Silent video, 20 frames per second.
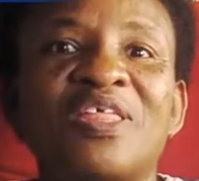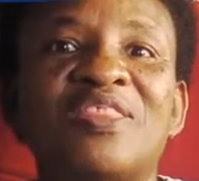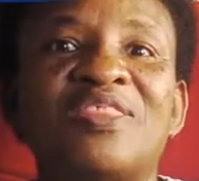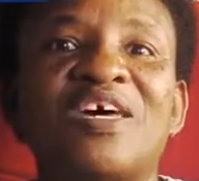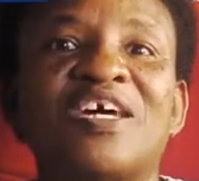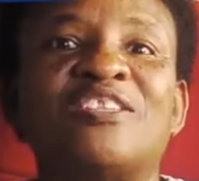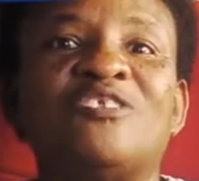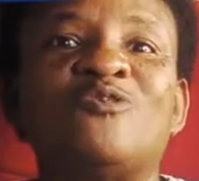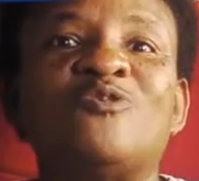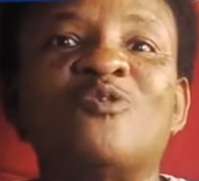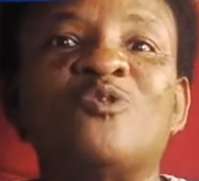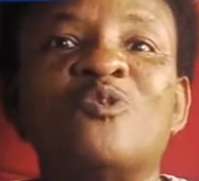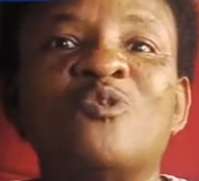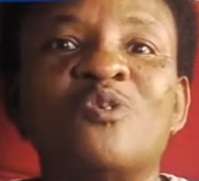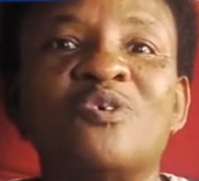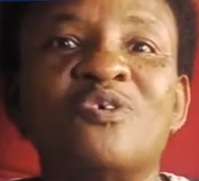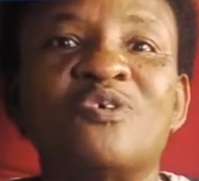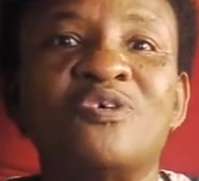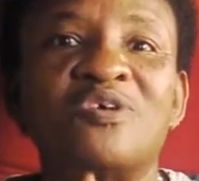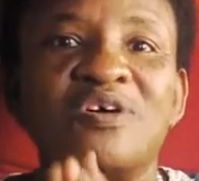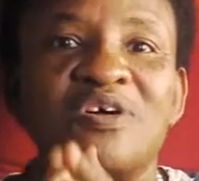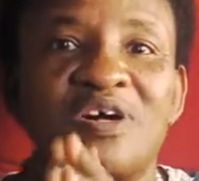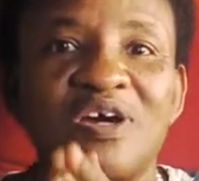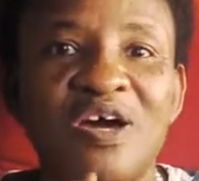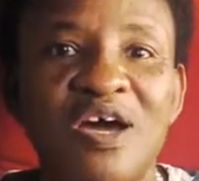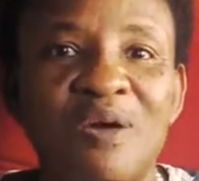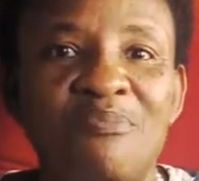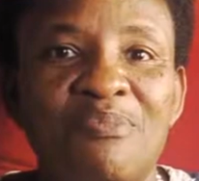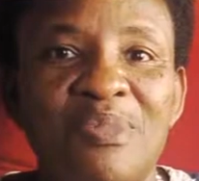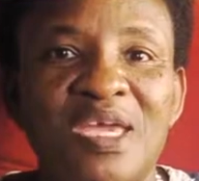that took
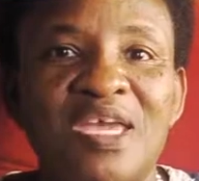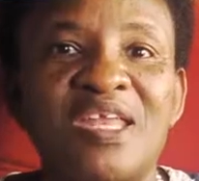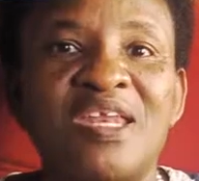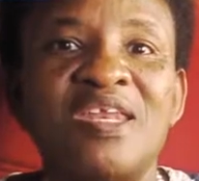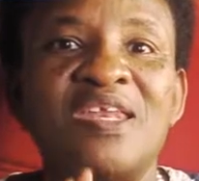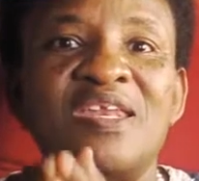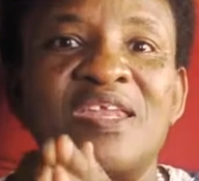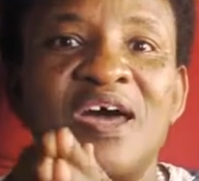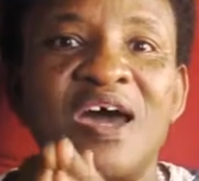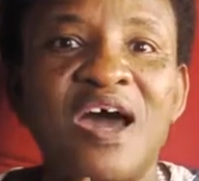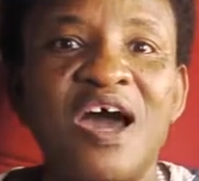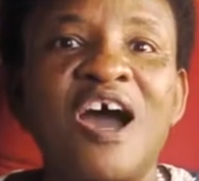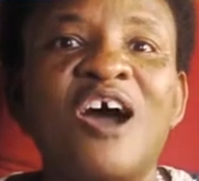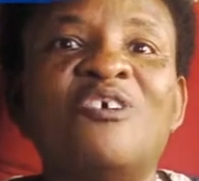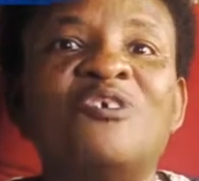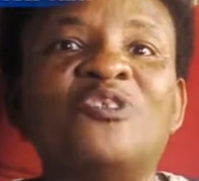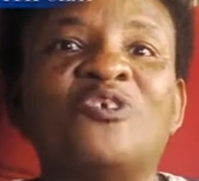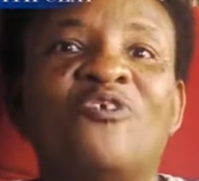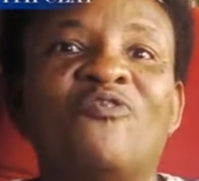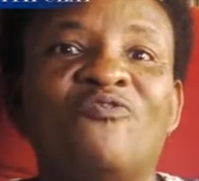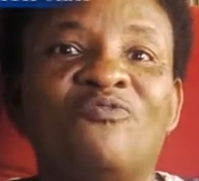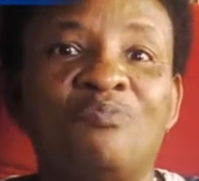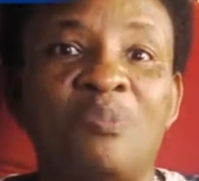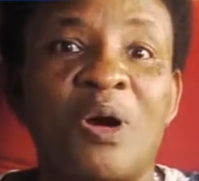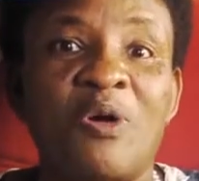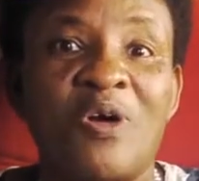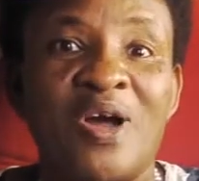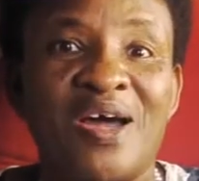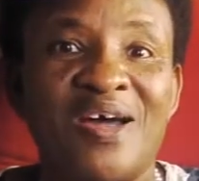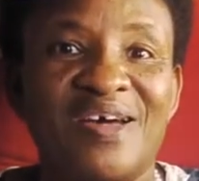Amin out of
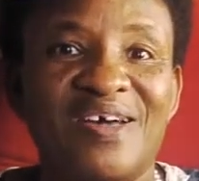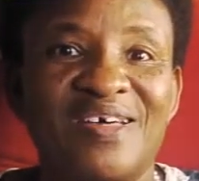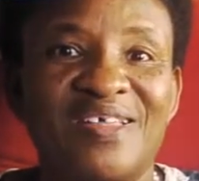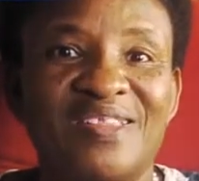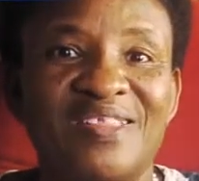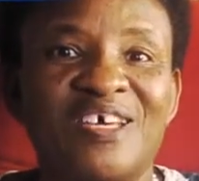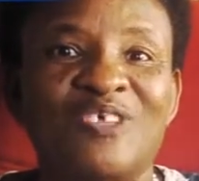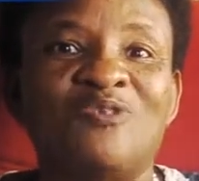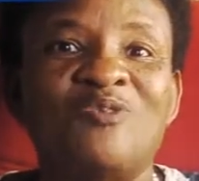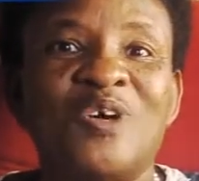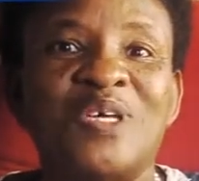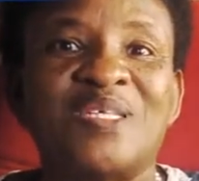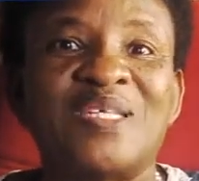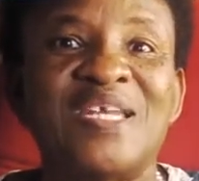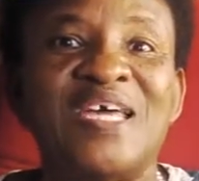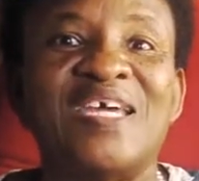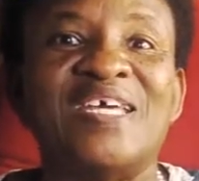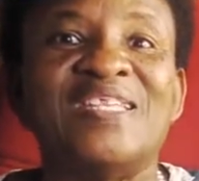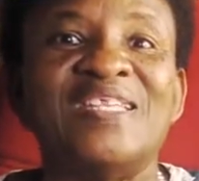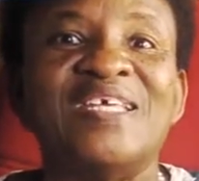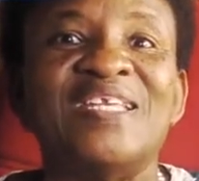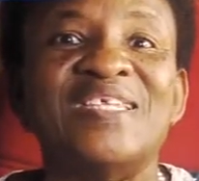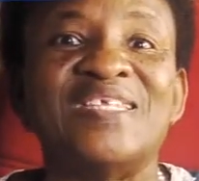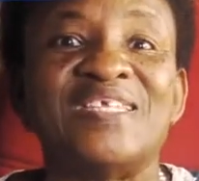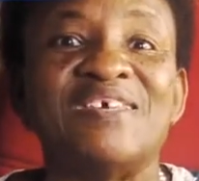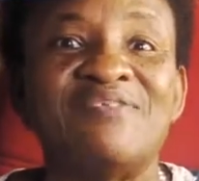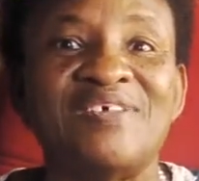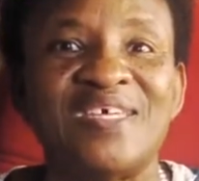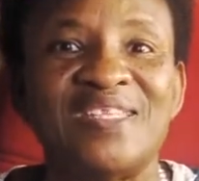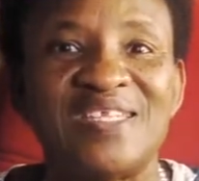power, that was
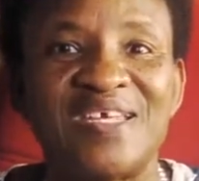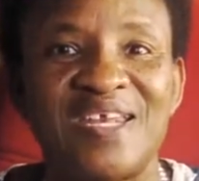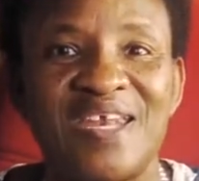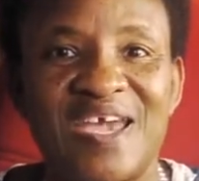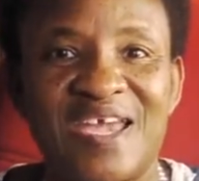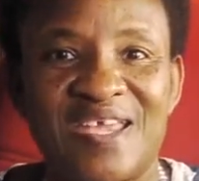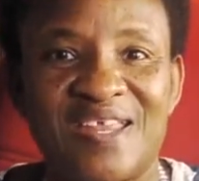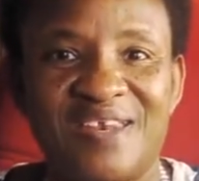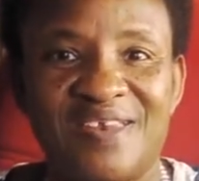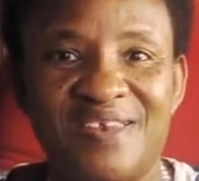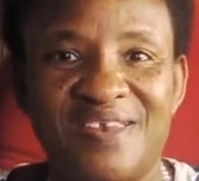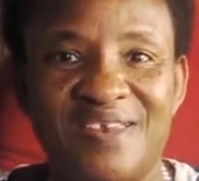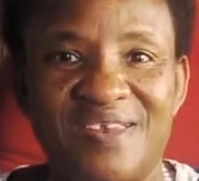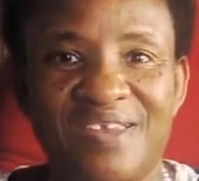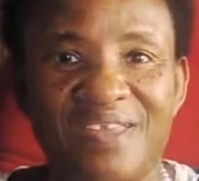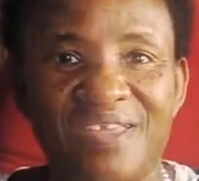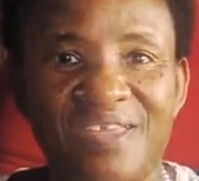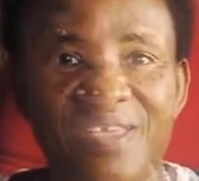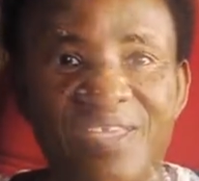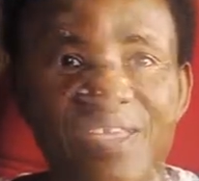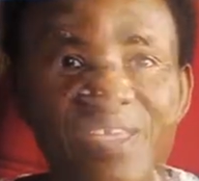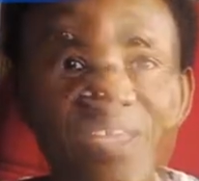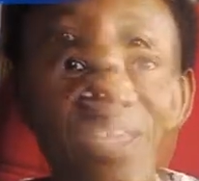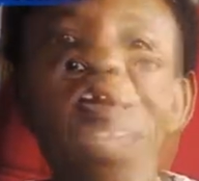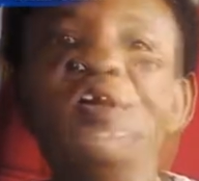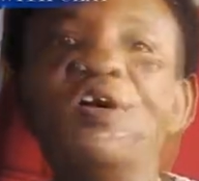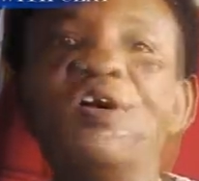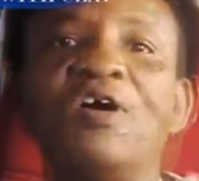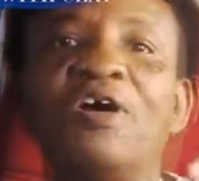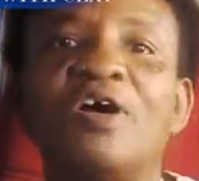1979,
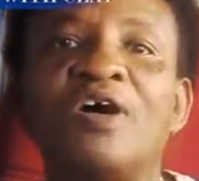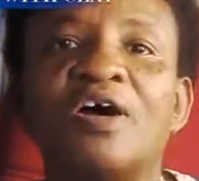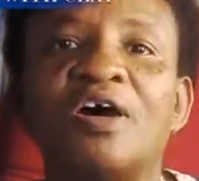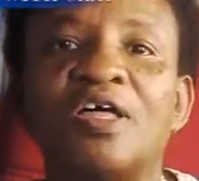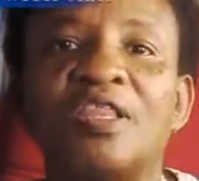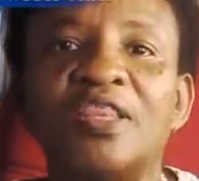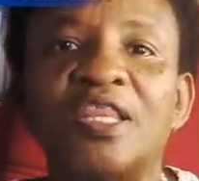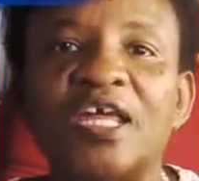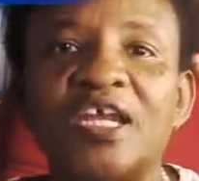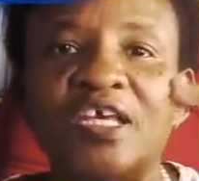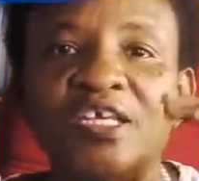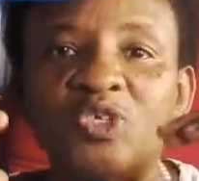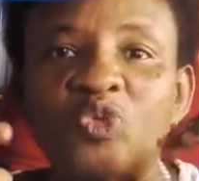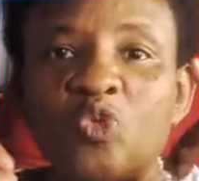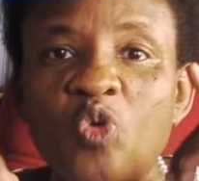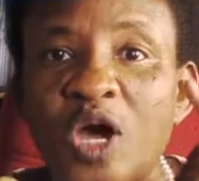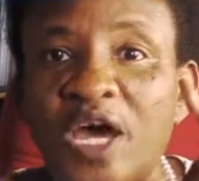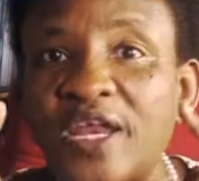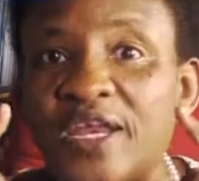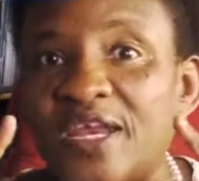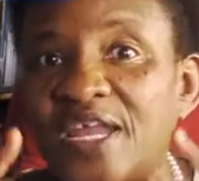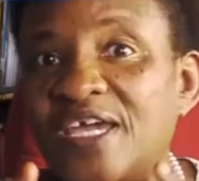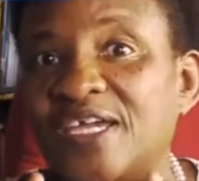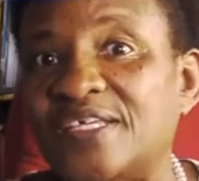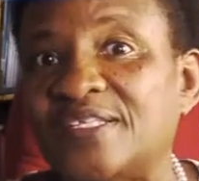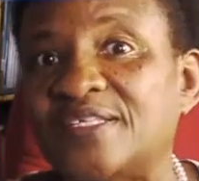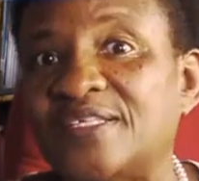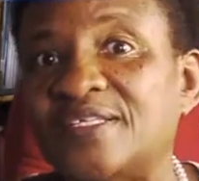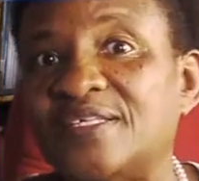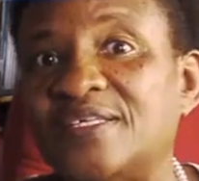there is one
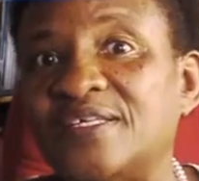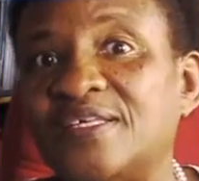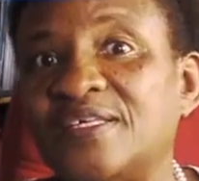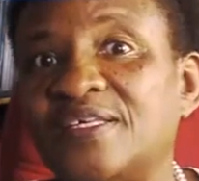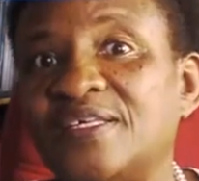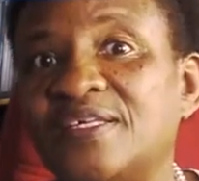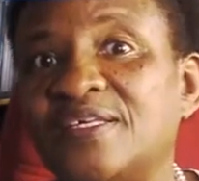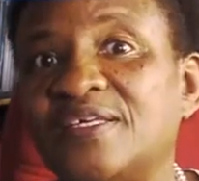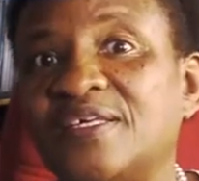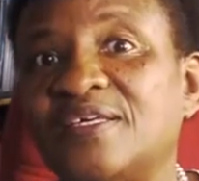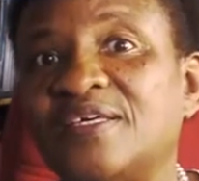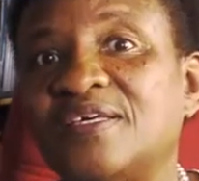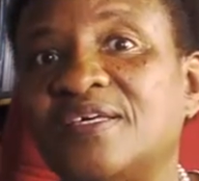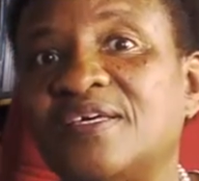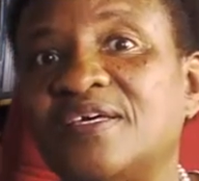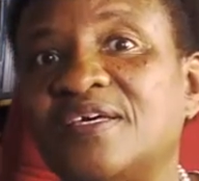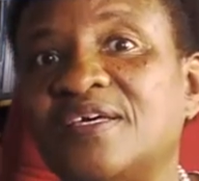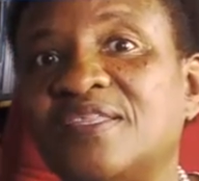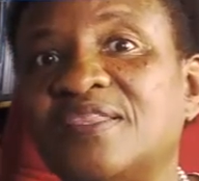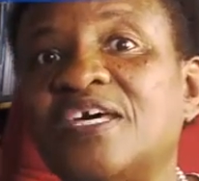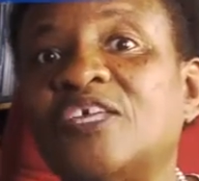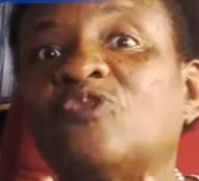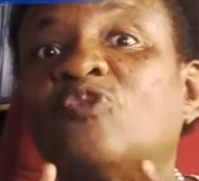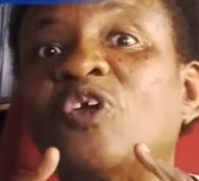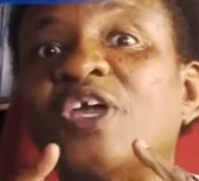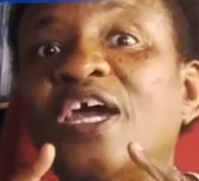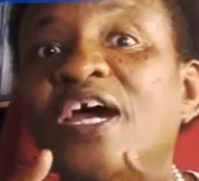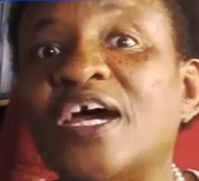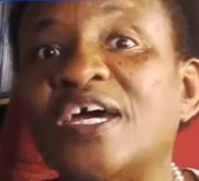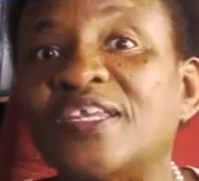night that
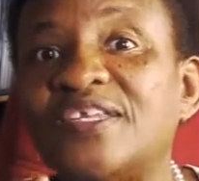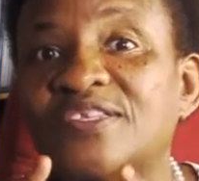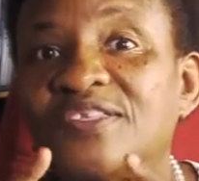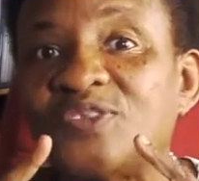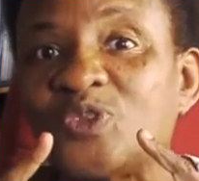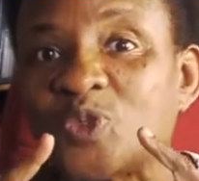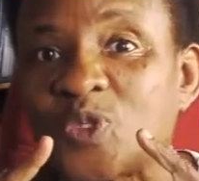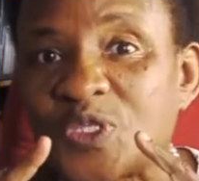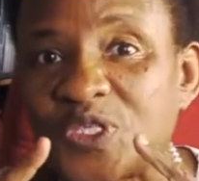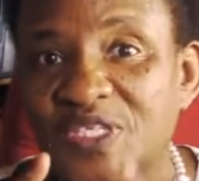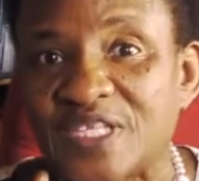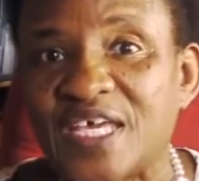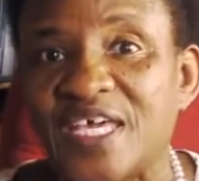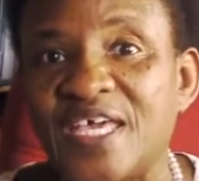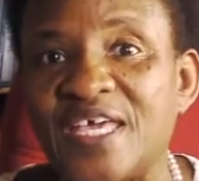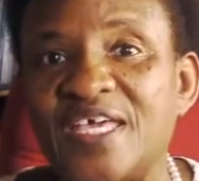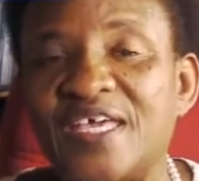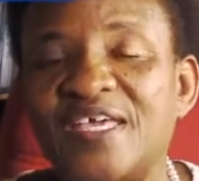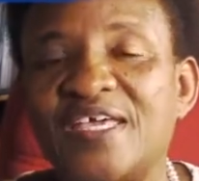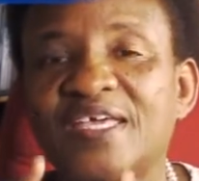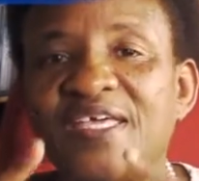we had to stay